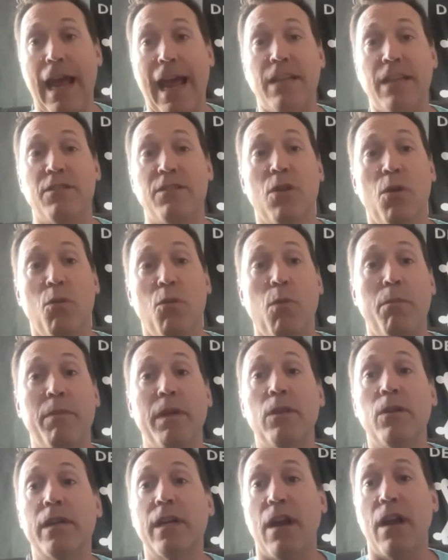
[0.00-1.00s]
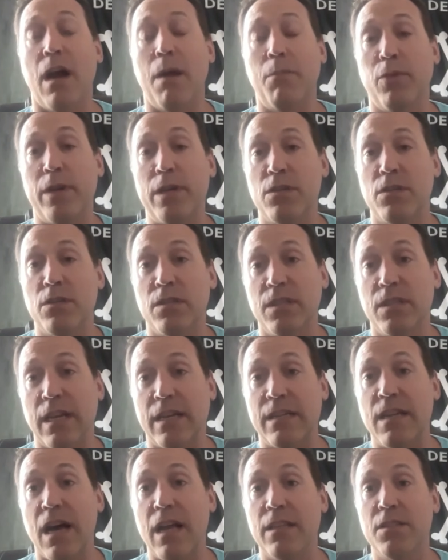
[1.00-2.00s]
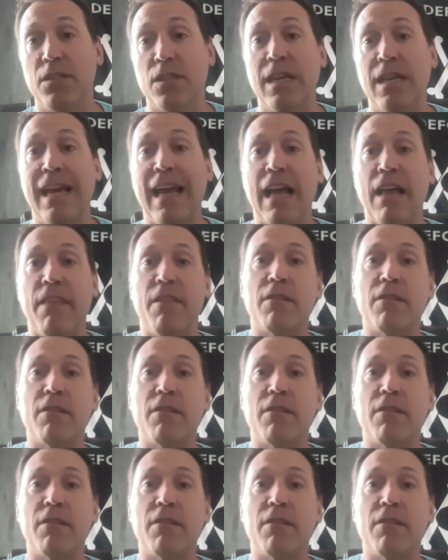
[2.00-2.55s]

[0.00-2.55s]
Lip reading: And so when we look at operational technology,